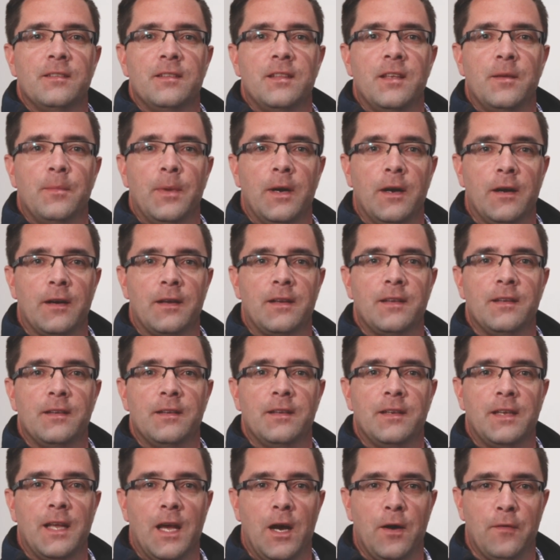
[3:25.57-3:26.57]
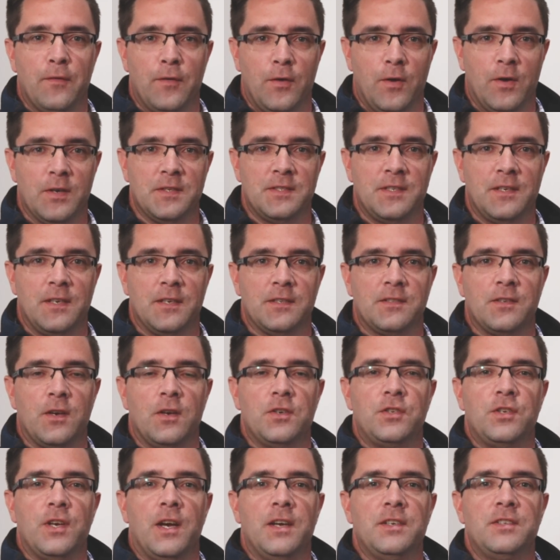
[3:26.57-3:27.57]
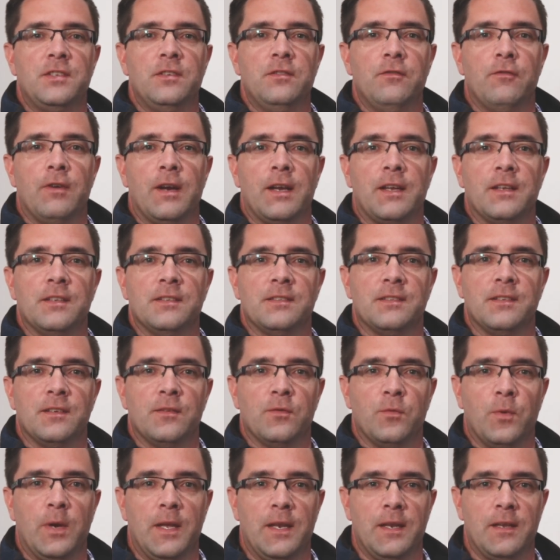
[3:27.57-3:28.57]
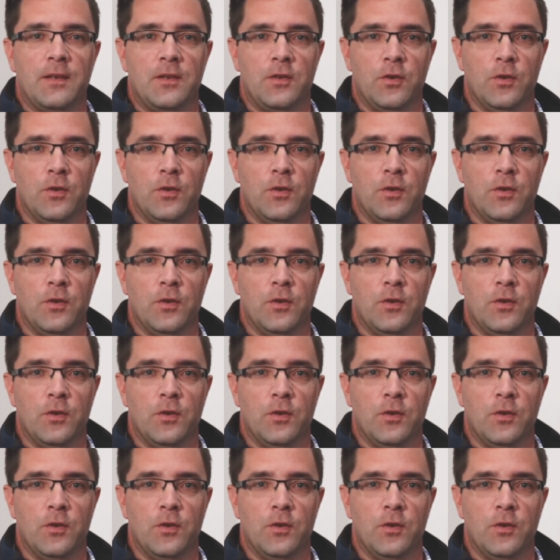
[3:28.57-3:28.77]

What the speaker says: The American Galvanizing Association reckons that when